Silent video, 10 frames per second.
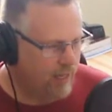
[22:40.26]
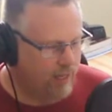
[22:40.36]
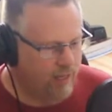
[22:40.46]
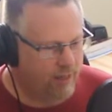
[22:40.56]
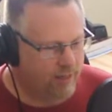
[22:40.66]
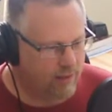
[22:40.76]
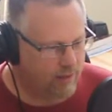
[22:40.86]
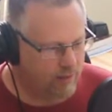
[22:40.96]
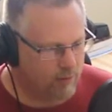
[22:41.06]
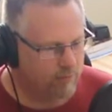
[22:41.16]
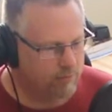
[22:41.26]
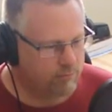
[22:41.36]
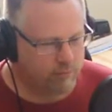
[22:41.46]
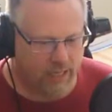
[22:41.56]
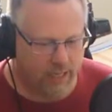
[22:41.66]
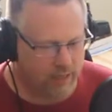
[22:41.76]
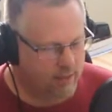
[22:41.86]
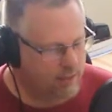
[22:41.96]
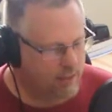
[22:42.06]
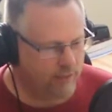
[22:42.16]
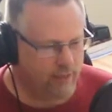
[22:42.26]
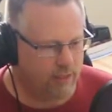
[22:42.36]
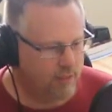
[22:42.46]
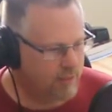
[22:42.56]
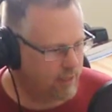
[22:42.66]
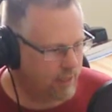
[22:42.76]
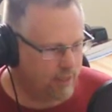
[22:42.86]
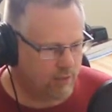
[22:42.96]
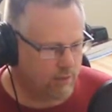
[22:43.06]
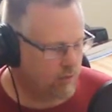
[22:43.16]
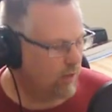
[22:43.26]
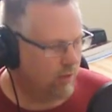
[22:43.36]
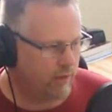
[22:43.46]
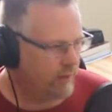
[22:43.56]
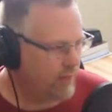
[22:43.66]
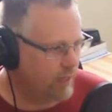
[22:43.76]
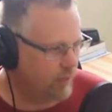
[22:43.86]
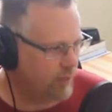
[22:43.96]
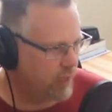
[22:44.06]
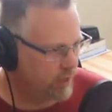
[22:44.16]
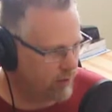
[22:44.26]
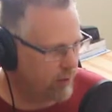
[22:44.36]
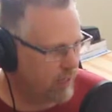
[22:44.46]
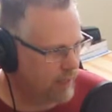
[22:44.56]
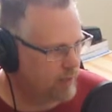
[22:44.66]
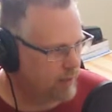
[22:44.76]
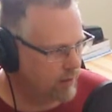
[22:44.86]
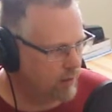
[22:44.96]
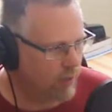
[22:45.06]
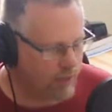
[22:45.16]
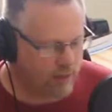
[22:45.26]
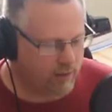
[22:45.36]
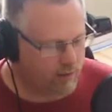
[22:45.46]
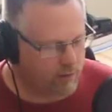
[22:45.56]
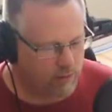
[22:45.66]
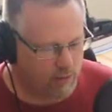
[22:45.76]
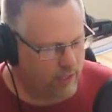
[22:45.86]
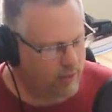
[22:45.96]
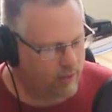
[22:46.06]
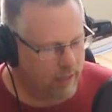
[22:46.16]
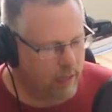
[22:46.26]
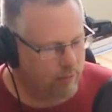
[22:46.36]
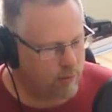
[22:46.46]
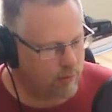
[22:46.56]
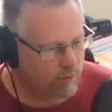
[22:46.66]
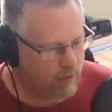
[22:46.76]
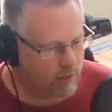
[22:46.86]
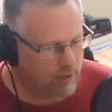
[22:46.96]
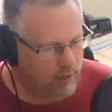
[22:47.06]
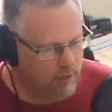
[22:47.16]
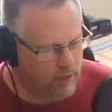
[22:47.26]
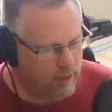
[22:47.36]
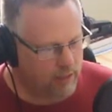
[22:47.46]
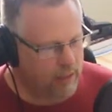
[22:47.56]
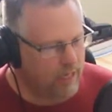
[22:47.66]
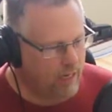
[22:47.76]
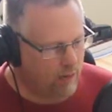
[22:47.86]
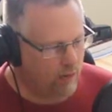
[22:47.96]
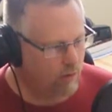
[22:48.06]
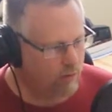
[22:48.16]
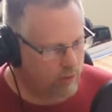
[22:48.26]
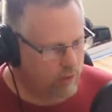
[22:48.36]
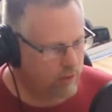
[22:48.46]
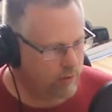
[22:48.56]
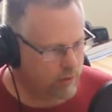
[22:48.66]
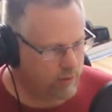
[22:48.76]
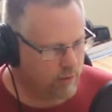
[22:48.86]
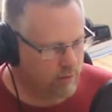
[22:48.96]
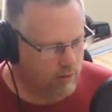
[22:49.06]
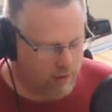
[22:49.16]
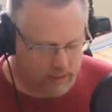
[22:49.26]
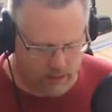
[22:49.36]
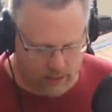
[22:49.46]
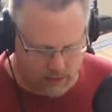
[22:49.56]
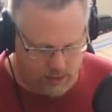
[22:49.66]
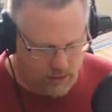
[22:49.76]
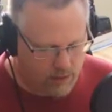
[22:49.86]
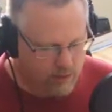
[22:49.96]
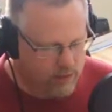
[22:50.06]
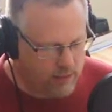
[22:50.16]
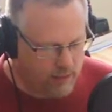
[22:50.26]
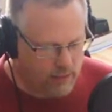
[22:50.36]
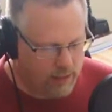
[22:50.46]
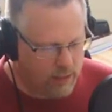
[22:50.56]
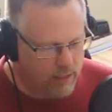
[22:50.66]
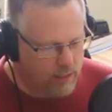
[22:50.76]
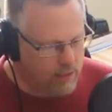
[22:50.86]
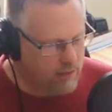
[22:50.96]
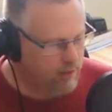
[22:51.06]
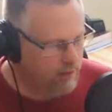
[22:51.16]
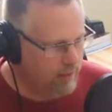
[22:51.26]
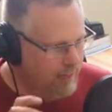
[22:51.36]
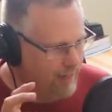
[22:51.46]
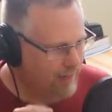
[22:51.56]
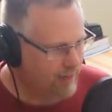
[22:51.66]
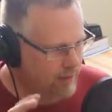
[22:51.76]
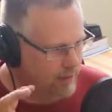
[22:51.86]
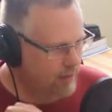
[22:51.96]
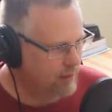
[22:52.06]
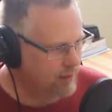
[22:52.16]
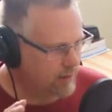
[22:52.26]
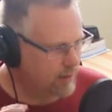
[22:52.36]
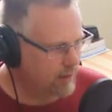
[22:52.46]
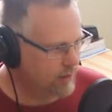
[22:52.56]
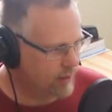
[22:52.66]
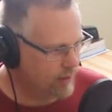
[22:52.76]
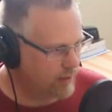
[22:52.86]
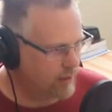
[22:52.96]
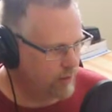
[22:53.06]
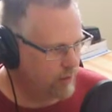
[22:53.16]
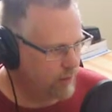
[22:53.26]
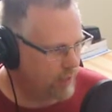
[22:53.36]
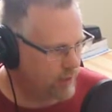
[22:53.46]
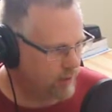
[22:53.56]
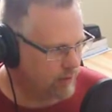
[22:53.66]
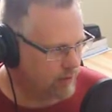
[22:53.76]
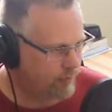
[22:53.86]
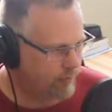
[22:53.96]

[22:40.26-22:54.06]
And back in the 70s and 80s, it was all the thing, man. You had to write a Lunar Lander app that would allow the user on his TRS-80 to land the lunar module.